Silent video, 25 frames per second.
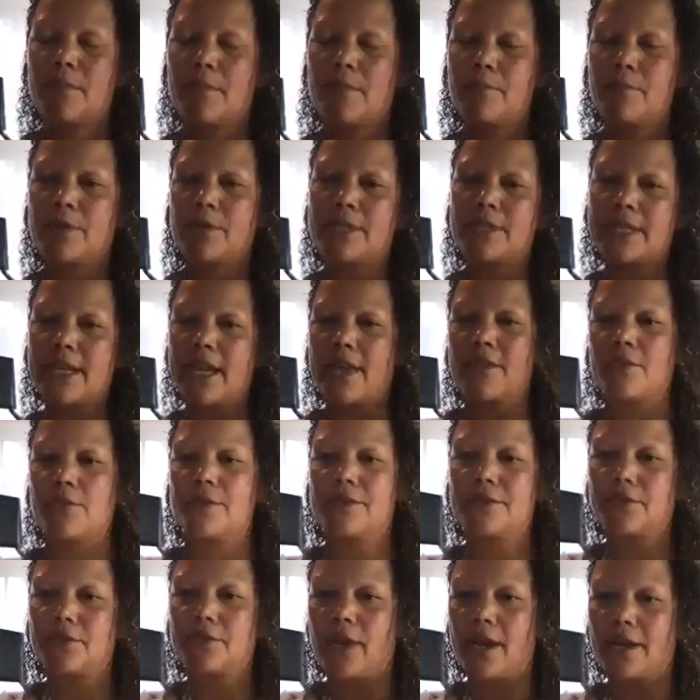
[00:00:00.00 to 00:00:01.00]
put together
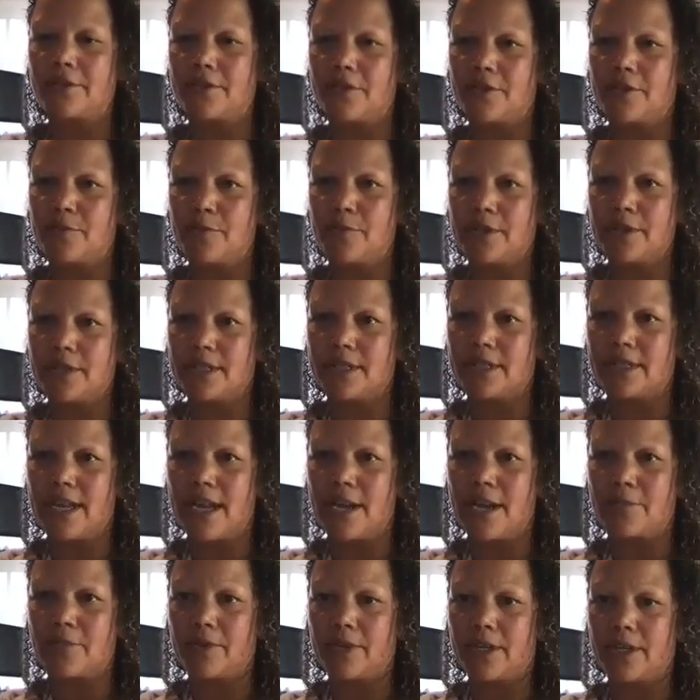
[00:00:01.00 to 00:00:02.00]
with Director of Business and
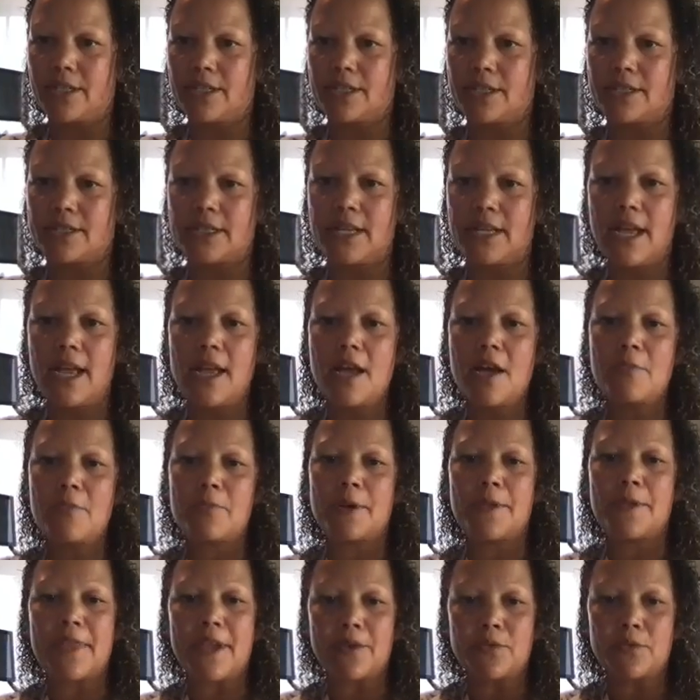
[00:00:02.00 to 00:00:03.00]
Operations.
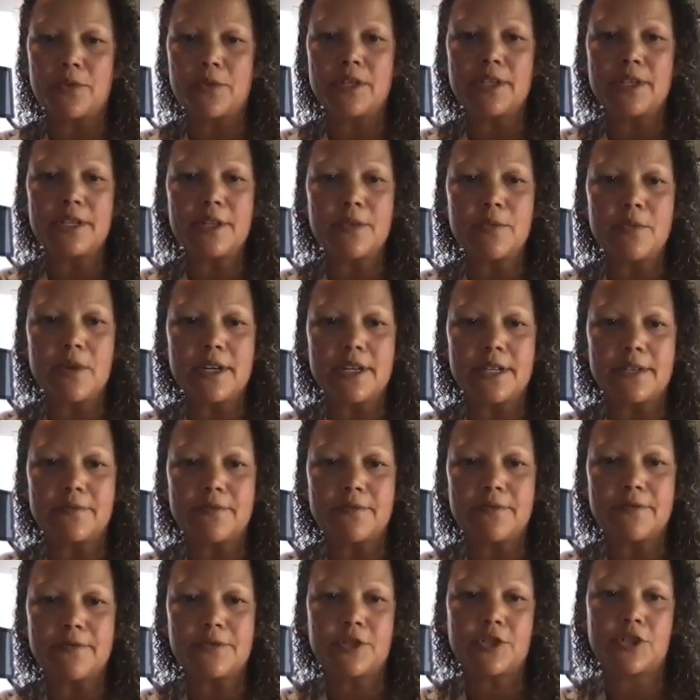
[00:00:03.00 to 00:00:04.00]
But then really what it
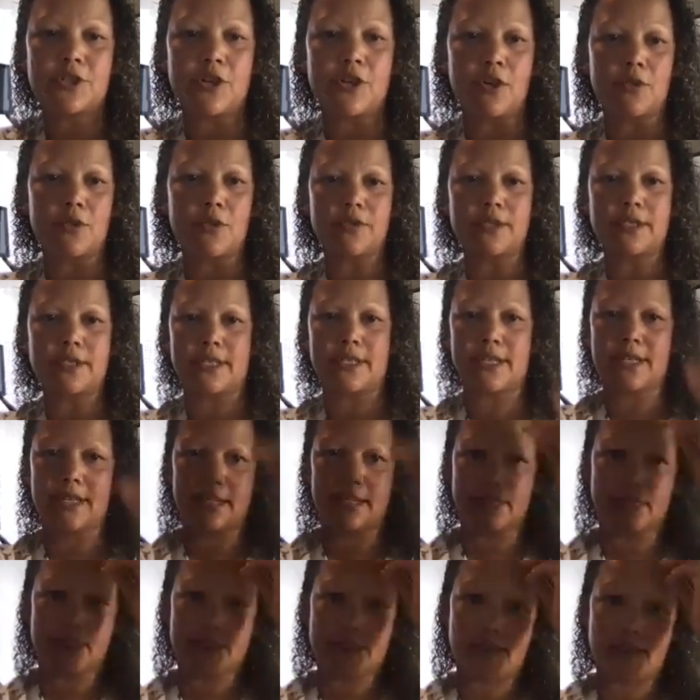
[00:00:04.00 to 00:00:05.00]
shows
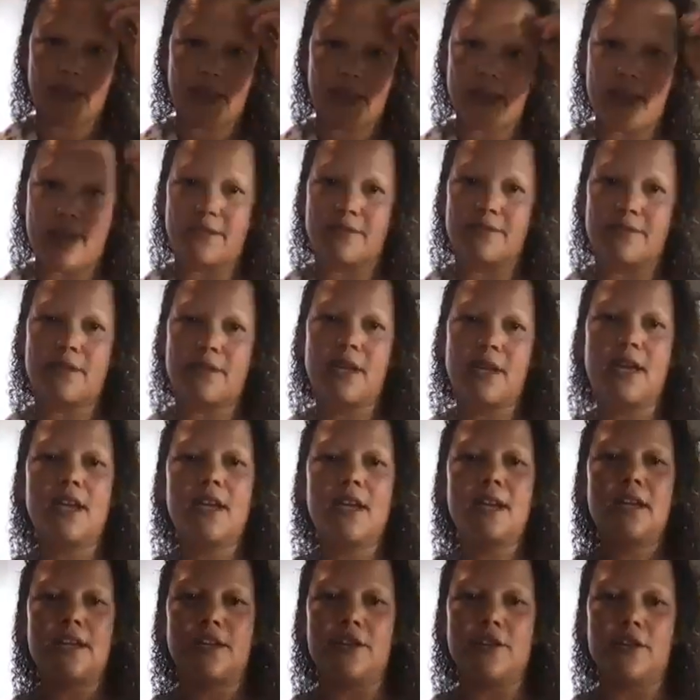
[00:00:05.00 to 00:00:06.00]
is that,
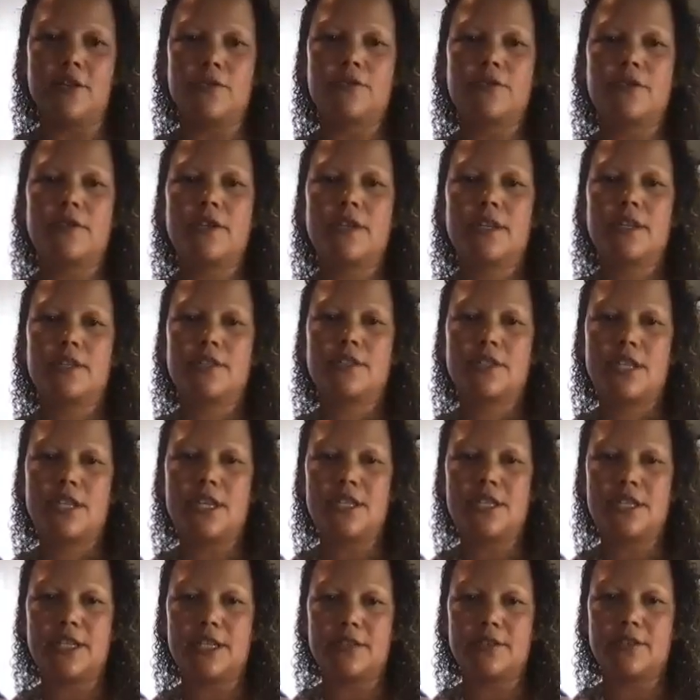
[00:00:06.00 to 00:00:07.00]
you know,
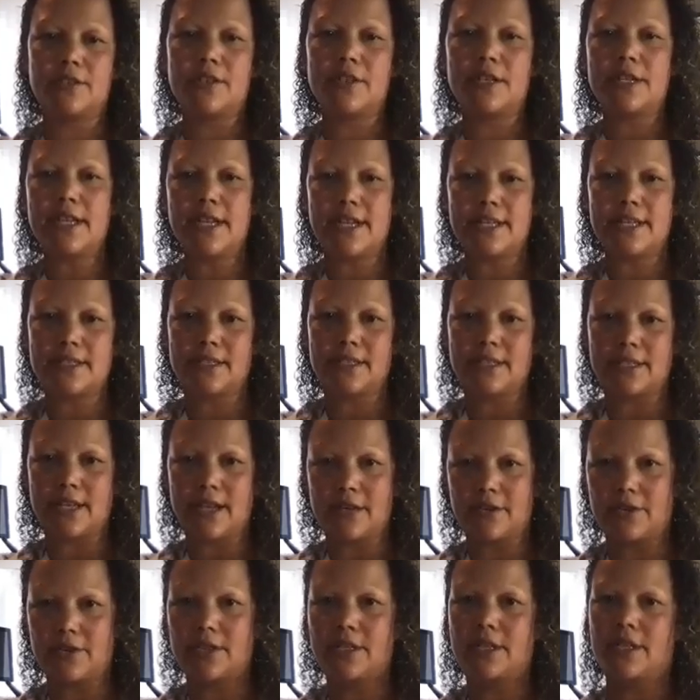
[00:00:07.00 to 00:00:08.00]
Teaching and Learning has a
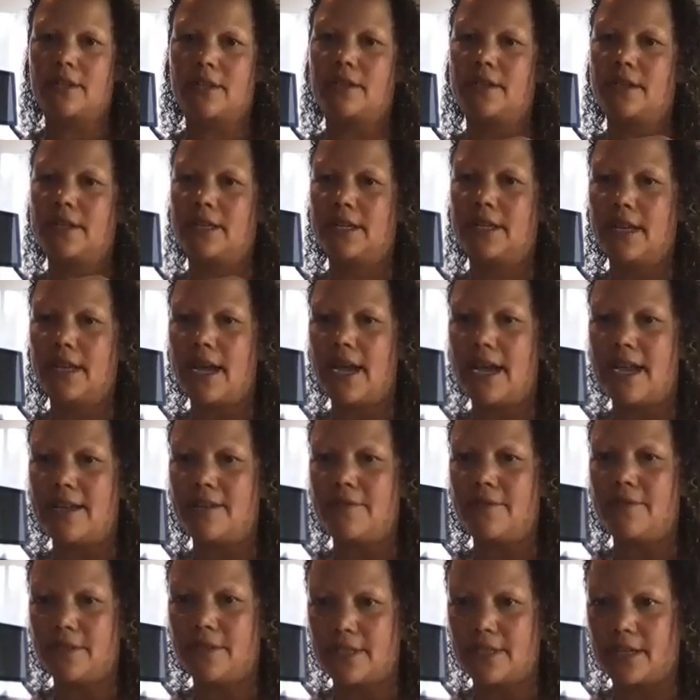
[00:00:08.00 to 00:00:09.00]
secretary. I
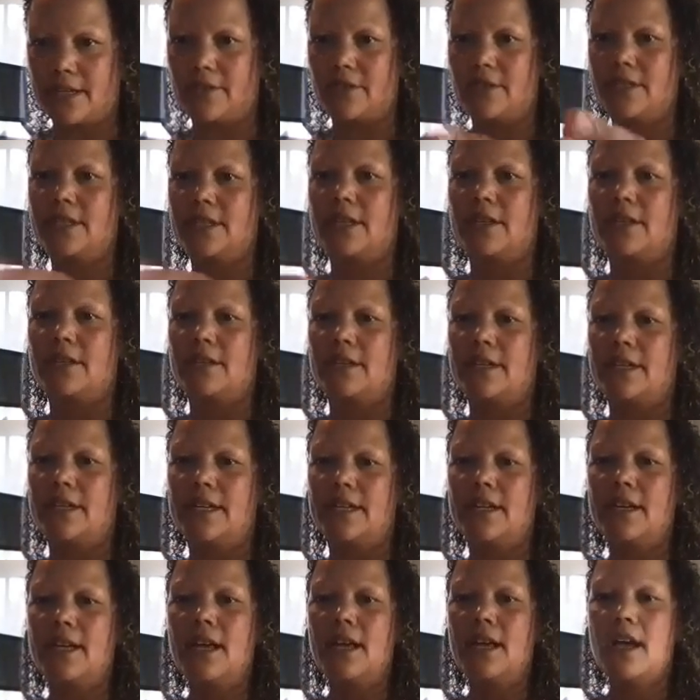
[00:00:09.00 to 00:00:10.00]
have a secretary.